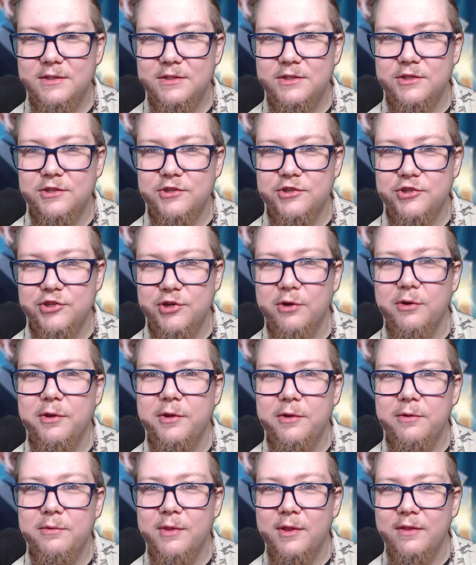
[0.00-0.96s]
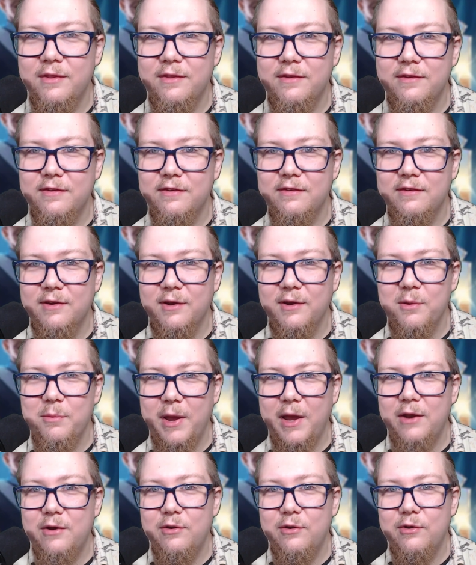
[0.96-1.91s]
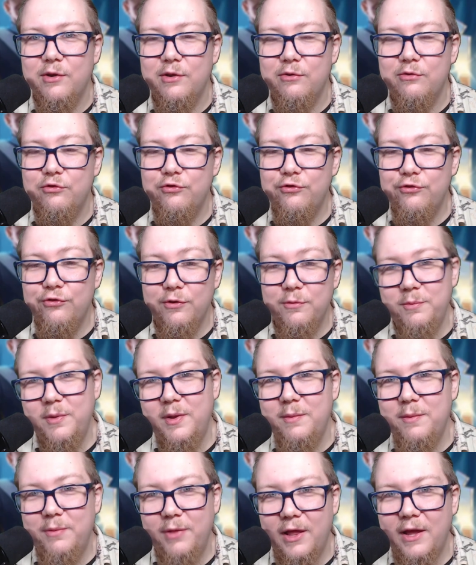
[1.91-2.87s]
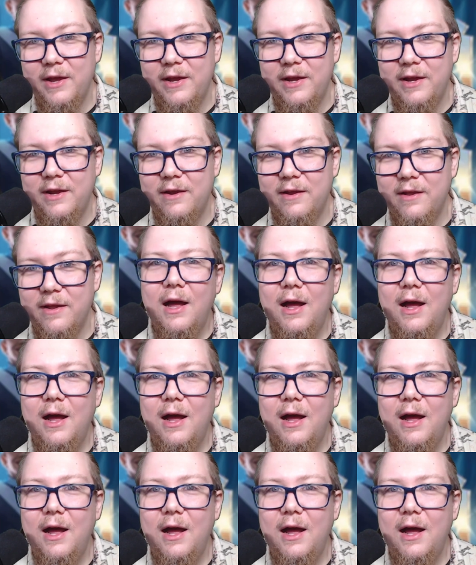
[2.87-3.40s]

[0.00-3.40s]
to show you that this is a commander you should be playing,